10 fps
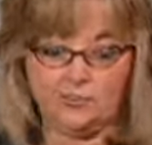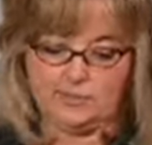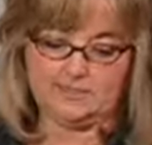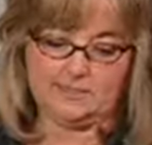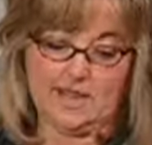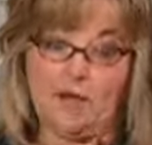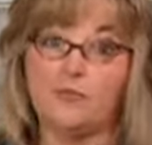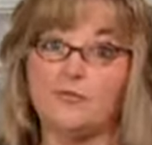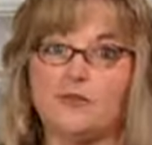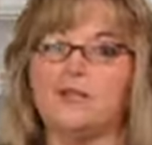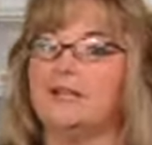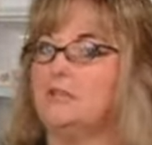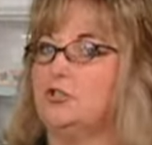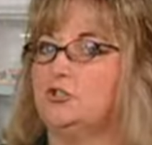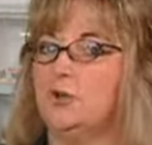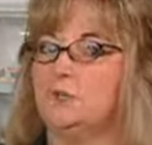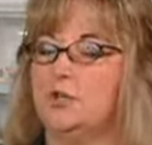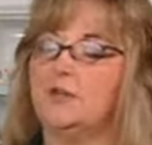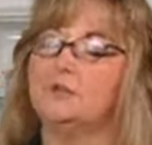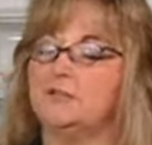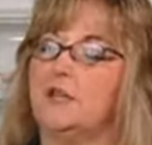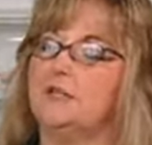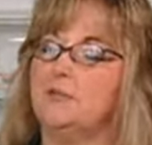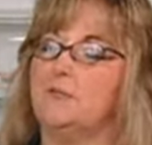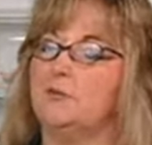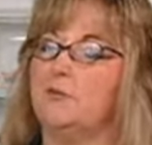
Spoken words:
ones out there. I like the sharp cheddar. It's got a little bit more